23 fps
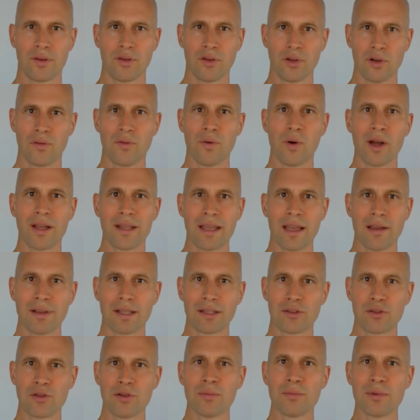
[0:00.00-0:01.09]
To avoid
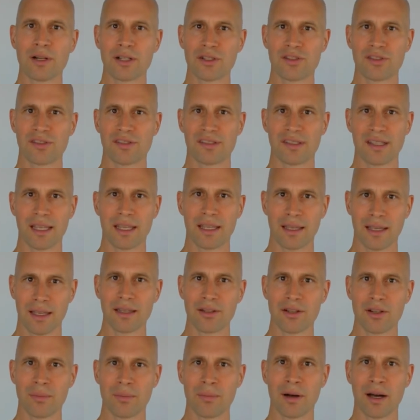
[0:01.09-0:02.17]
having too much zinc
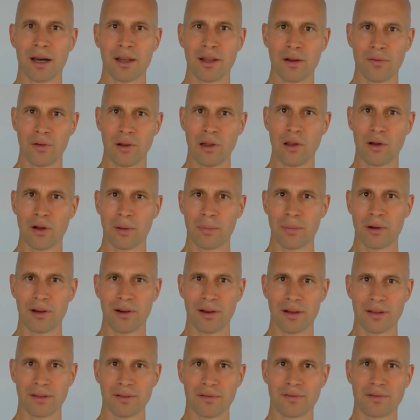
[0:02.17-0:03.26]
in your body over longer
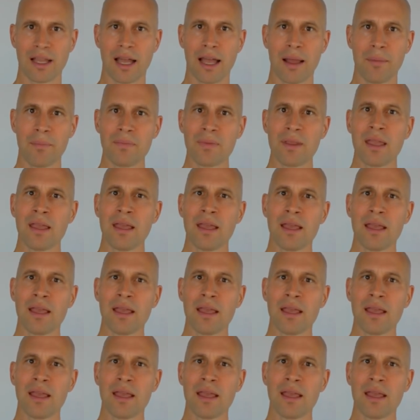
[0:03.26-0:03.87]
periods of time,